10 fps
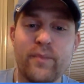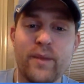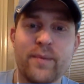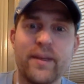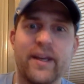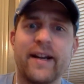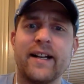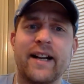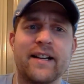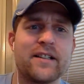But yeah, not a
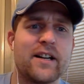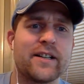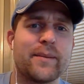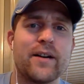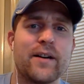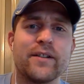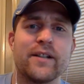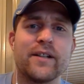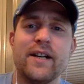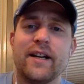lot to talk about
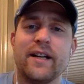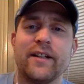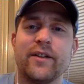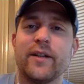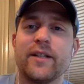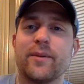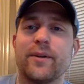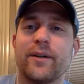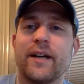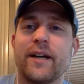in the
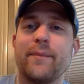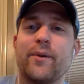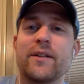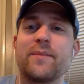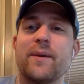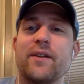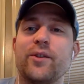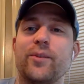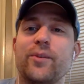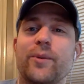Greensboro game. Don't want to spend
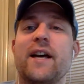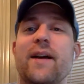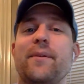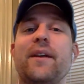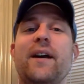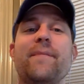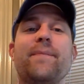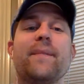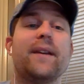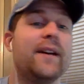too much time with that.
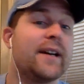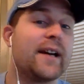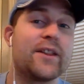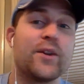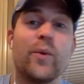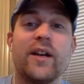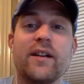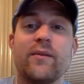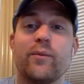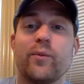Got the
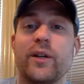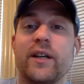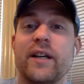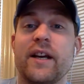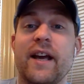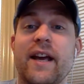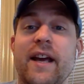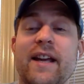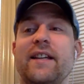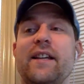win. We
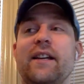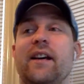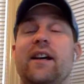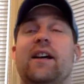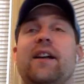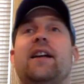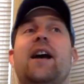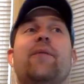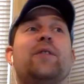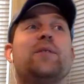ended
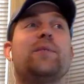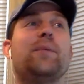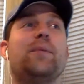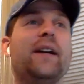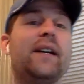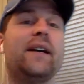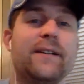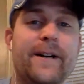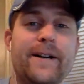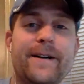conference play
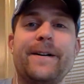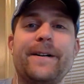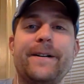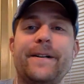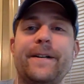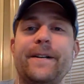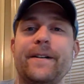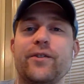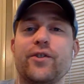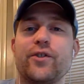
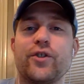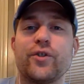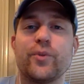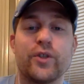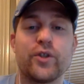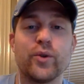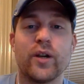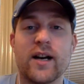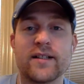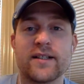with 2
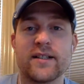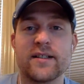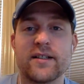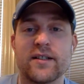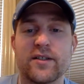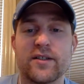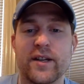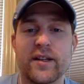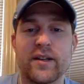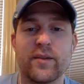losses. Trying to
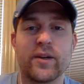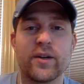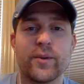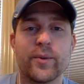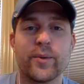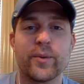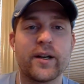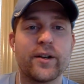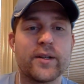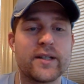think what our record
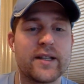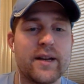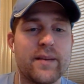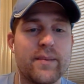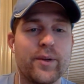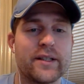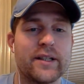was at that point.